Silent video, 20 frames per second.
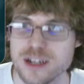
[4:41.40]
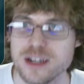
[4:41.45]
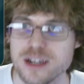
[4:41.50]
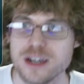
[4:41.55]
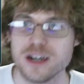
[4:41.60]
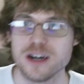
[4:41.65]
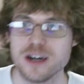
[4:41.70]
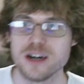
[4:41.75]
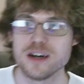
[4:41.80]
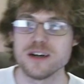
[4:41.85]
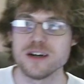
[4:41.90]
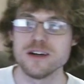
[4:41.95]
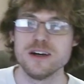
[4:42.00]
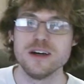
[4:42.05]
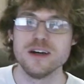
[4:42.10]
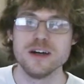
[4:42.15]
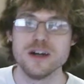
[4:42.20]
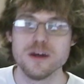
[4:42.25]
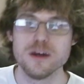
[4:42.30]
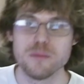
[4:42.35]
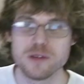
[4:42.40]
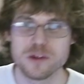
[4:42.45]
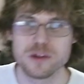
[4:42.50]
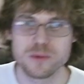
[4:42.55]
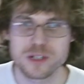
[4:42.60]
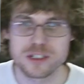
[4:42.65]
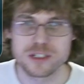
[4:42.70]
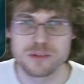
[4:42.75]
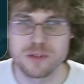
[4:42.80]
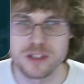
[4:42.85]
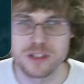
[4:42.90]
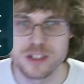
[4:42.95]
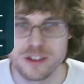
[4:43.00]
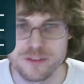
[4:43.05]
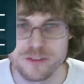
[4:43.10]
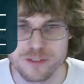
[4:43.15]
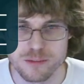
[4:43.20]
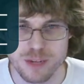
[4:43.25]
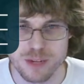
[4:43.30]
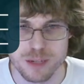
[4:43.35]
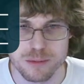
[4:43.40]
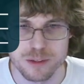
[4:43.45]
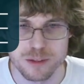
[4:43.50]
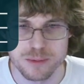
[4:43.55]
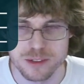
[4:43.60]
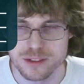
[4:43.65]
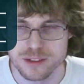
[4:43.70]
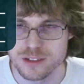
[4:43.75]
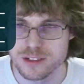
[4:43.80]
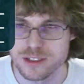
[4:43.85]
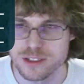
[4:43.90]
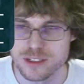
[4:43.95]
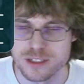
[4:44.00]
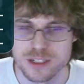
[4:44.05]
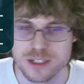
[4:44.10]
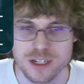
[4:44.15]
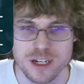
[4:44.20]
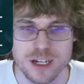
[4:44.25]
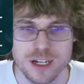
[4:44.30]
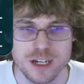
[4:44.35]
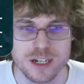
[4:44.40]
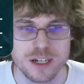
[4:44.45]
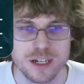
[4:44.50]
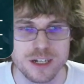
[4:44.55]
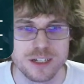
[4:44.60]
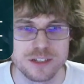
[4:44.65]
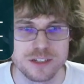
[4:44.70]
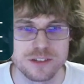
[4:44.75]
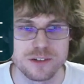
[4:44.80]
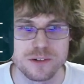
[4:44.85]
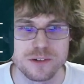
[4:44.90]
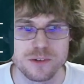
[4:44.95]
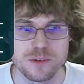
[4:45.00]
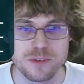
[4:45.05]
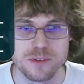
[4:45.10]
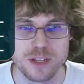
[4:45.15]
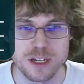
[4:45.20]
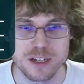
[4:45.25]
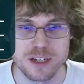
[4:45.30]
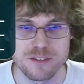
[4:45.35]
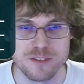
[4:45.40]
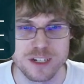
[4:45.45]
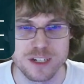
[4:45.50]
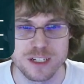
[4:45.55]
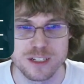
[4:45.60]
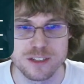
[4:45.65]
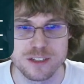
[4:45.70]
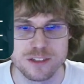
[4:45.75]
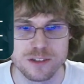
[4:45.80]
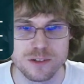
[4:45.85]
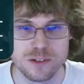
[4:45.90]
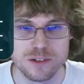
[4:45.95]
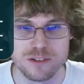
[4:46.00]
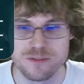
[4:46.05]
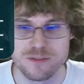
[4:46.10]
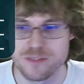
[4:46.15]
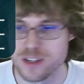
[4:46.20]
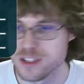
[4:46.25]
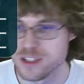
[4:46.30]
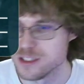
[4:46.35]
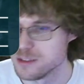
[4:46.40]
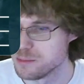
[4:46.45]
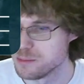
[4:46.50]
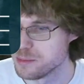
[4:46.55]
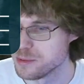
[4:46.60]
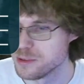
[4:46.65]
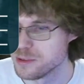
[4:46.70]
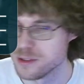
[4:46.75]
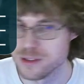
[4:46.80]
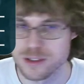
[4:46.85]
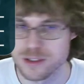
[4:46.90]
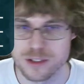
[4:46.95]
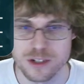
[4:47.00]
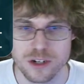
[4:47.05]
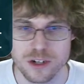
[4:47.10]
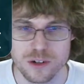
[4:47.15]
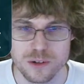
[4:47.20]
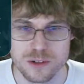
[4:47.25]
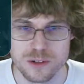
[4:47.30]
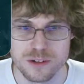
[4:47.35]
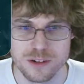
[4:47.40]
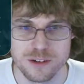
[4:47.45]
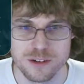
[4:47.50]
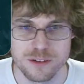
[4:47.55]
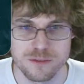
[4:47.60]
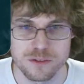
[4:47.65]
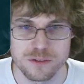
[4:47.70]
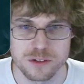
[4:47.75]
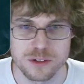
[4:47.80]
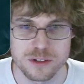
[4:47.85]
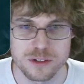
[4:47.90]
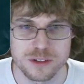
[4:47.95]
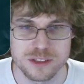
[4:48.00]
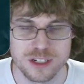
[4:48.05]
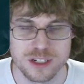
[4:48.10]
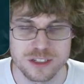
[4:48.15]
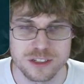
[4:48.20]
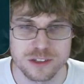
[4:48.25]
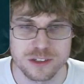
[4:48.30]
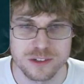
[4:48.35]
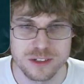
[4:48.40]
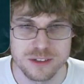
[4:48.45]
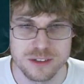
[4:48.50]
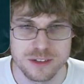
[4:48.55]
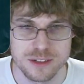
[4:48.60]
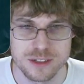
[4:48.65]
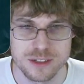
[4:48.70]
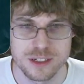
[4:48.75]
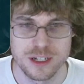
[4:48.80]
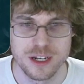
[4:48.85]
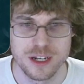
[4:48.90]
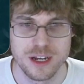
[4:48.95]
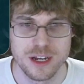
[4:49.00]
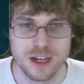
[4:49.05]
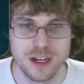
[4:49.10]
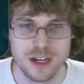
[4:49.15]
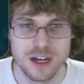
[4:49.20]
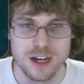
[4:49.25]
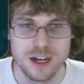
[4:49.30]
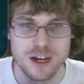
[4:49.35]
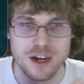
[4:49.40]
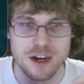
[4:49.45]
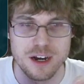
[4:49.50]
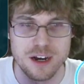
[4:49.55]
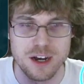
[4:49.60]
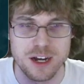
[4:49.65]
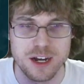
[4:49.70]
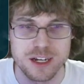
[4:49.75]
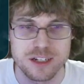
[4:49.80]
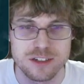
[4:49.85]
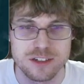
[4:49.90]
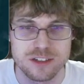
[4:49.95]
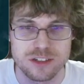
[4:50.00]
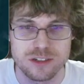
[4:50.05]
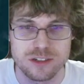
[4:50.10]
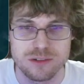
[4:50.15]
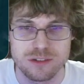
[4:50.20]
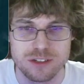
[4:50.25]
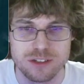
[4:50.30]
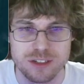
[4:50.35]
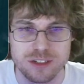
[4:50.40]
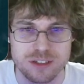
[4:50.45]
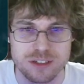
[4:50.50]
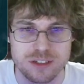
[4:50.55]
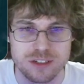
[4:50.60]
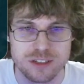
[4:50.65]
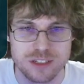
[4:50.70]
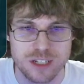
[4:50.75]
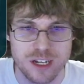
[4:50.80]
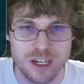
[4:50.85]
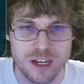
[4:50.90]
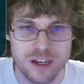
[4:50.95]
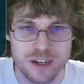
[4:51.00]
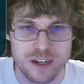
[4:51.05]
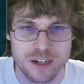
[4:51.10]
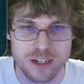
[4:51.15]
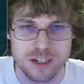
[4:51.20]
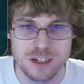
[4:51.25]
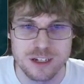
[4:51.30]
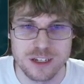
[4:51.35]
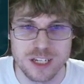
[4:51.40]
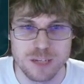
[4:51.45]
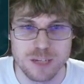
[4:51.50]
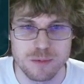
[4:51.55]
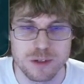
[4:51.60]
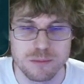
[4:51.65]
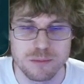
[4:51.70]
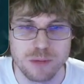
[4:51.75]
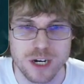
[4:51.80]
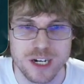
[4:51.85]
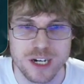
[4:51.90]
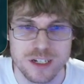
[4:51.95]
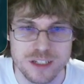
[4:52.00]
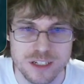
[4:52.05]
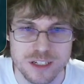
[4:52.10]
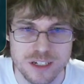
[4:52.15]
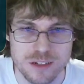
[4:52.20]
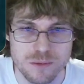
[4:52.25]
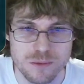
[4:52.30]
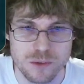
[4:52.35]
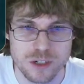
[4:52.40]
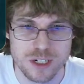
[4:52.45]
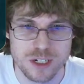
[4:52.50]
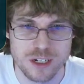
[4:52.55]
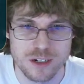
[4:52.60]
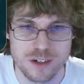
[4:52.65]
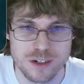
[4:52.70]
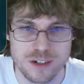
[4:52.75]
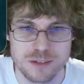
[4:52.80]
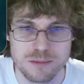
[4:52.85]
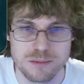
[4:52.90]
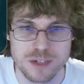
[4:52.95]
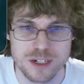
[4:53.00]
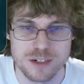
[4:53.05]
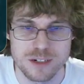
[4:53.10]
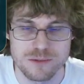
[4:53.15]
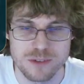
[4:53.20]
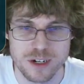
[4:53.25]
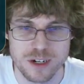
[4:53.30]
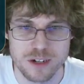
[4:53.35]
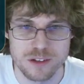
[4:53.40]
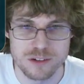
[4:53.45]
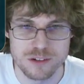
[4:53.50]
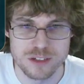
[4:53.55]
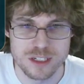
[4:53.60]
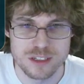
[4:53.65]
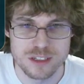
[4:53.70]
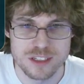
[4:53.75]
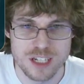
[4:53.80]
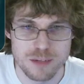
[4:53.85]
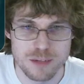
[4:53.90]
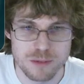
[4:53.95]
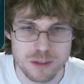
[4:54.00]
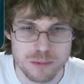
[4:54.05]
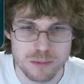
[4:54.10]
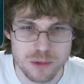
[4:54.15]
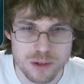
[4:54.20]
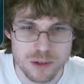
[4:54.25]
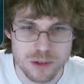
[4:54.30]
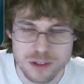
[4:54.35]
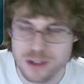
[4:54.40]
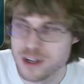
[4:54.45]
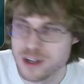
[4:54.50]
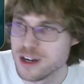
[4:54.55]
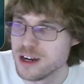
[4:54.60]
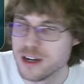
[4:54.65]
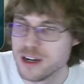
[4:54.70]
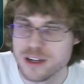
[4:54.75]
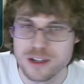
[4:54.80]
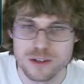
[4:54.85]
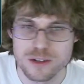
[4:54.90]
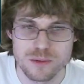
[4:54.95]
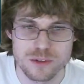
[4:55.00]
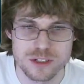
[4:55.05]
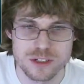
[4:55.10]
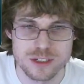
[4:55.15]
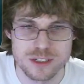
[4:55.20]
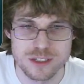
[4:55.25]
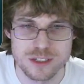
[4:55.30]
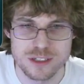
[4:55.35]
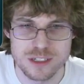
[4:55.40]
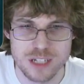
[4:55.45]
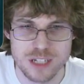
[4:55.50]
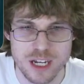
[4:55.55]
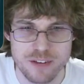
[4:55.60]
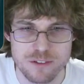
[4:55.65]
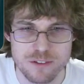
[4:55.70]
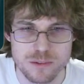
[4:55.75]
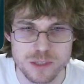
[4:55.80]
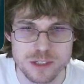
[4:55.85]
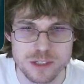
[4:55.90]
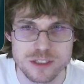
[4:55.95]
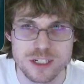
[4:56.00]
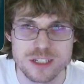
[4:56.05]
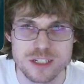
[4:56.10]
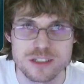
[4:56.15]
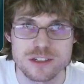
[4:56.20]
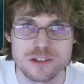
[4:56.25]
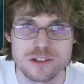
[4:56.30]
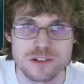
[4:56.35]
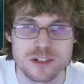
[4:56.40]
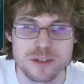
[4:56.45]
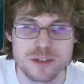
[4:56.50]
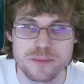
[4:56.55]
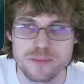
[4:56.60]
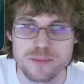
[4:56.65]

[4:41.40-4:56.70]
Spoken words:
but it works well enough for my purposes. So like if I need to develop code for touchscreens, I can just use this instead, and I can keep compiling and working on my regular desktop computer, which doesn't have a real touchscreen.